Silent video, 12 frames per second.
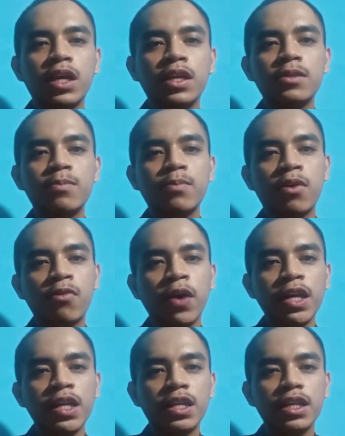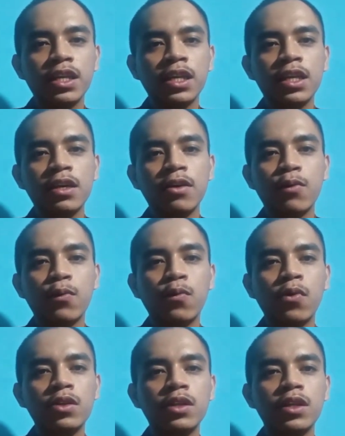communicative competence
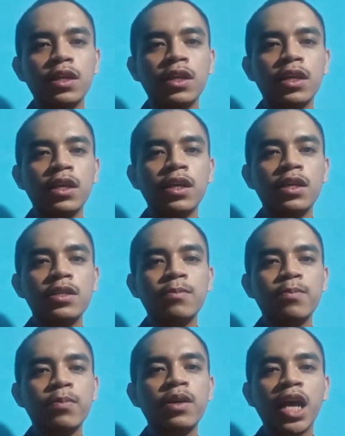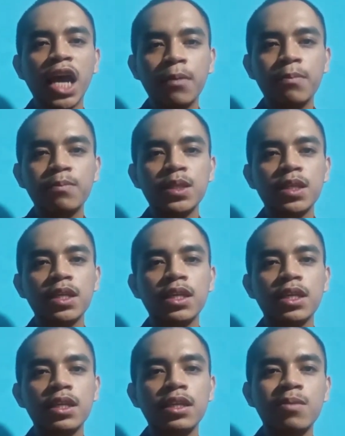provides what
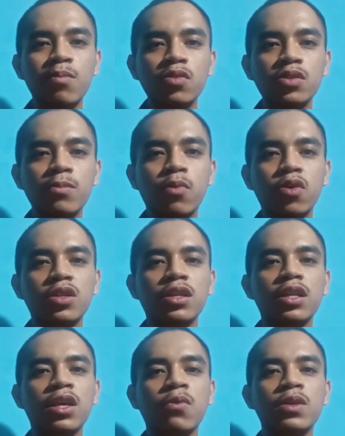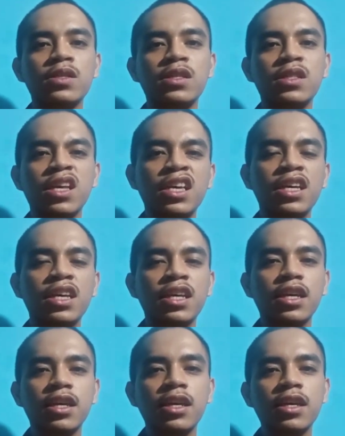is perhaps the most
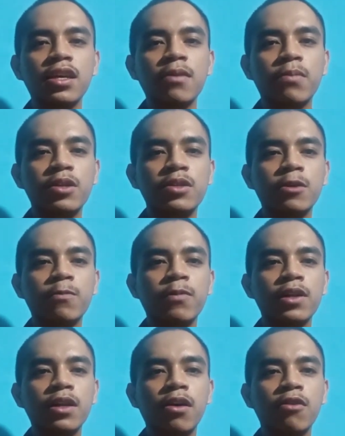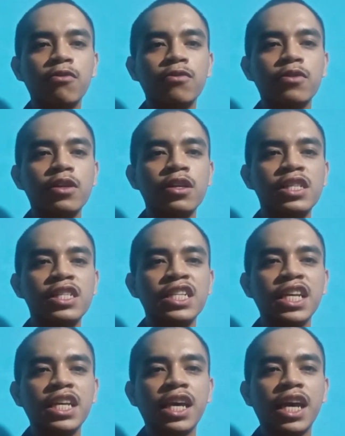important linguistic
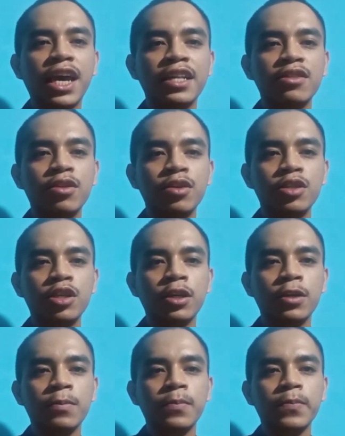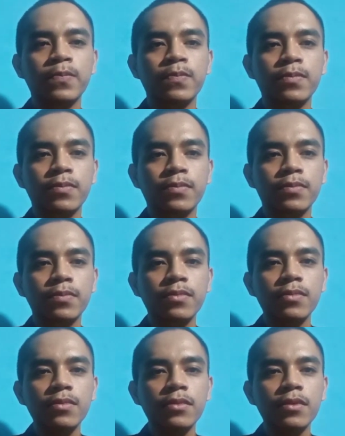principle of learning and
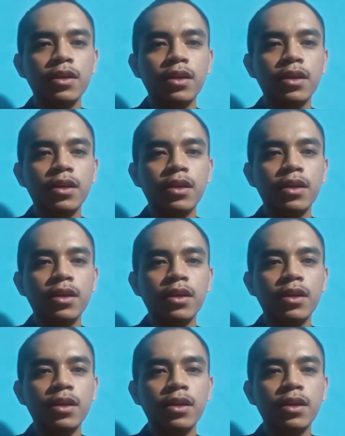teaching.